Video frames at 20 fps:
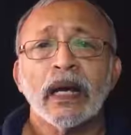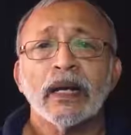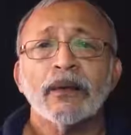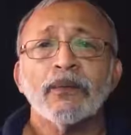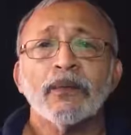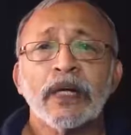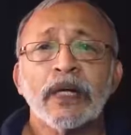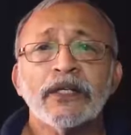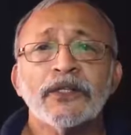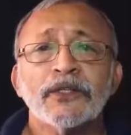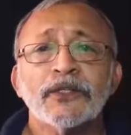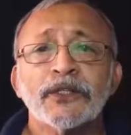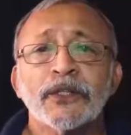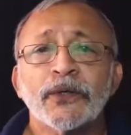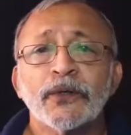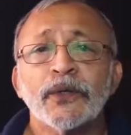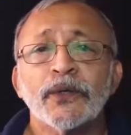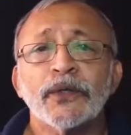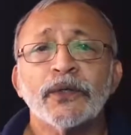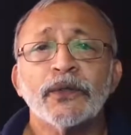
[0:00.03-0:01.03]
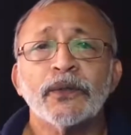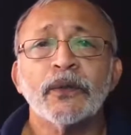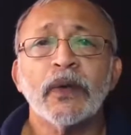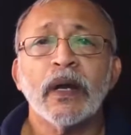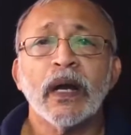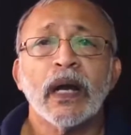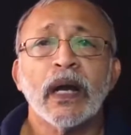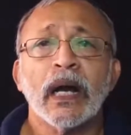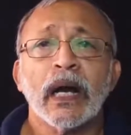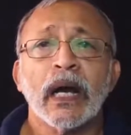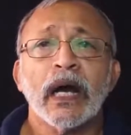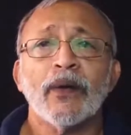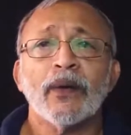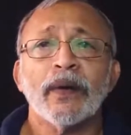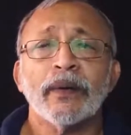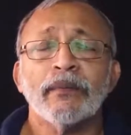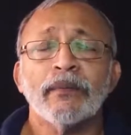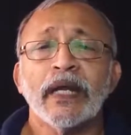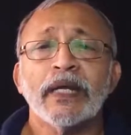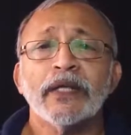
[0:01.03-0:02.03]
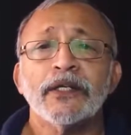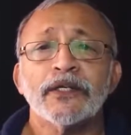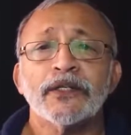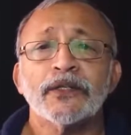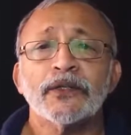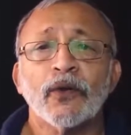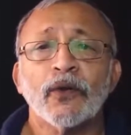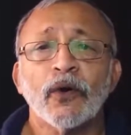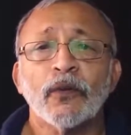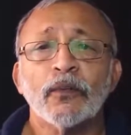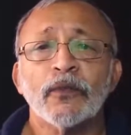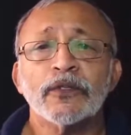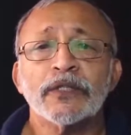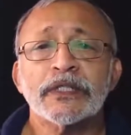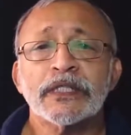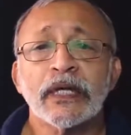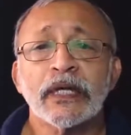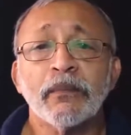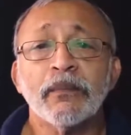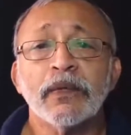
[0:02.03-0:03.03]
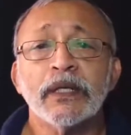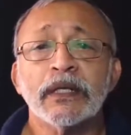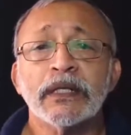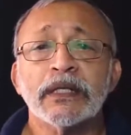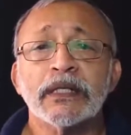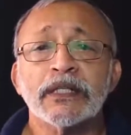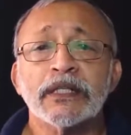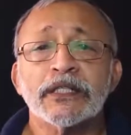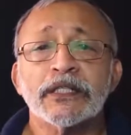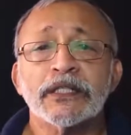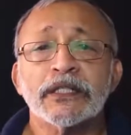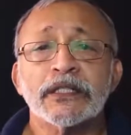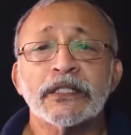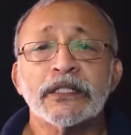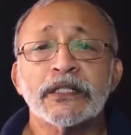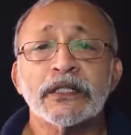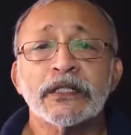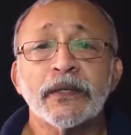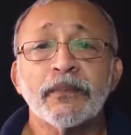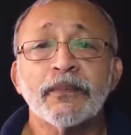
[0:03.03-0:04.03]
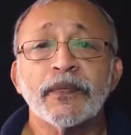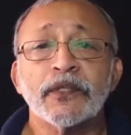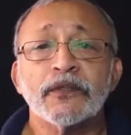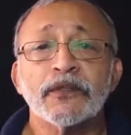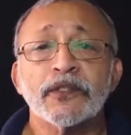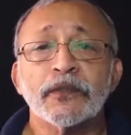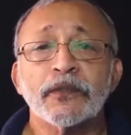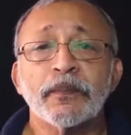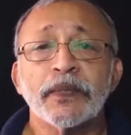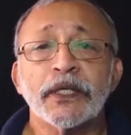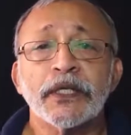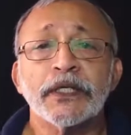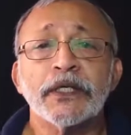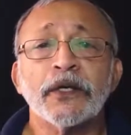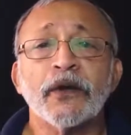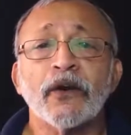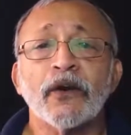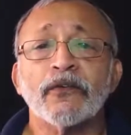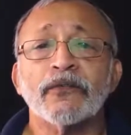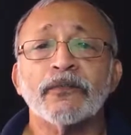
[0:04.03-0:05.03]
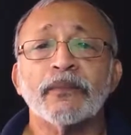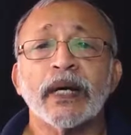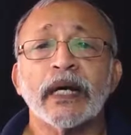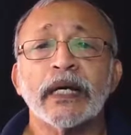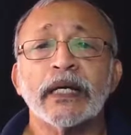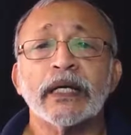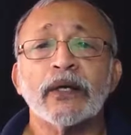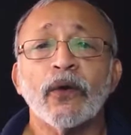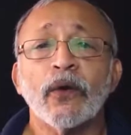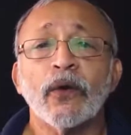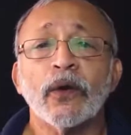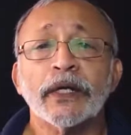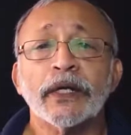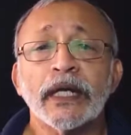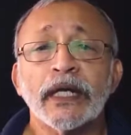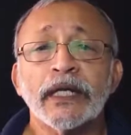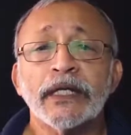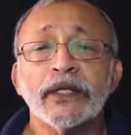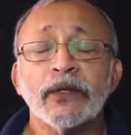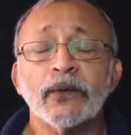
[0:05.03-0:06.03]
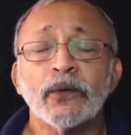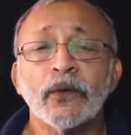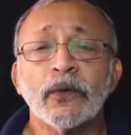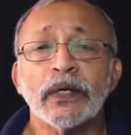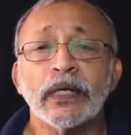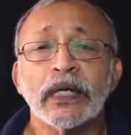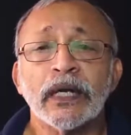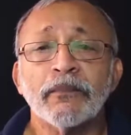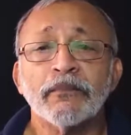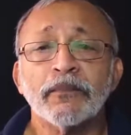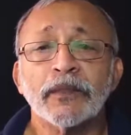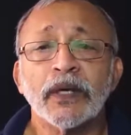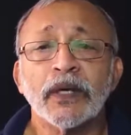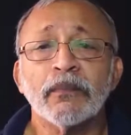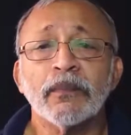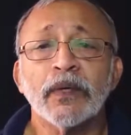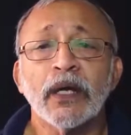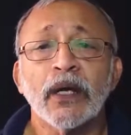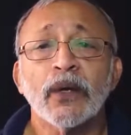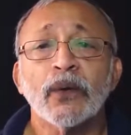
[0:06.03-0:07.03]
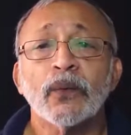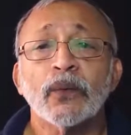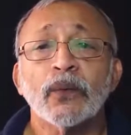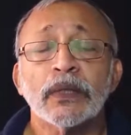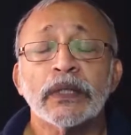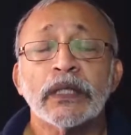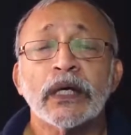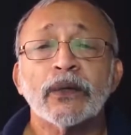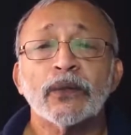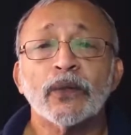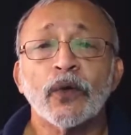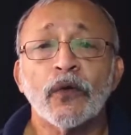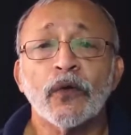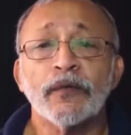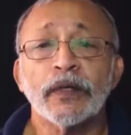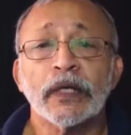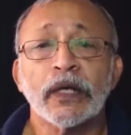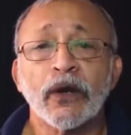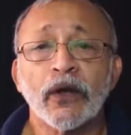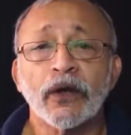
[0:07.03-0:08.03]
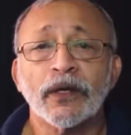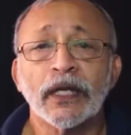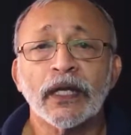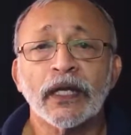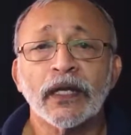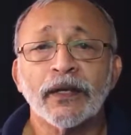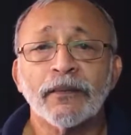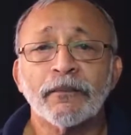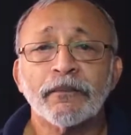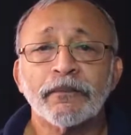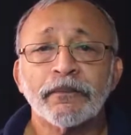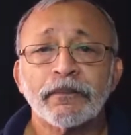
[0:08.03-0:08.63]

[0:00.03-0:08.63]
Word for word: I want to show you how I managed to almost double the CPU speed of my 10-year-old laptop without overclocking.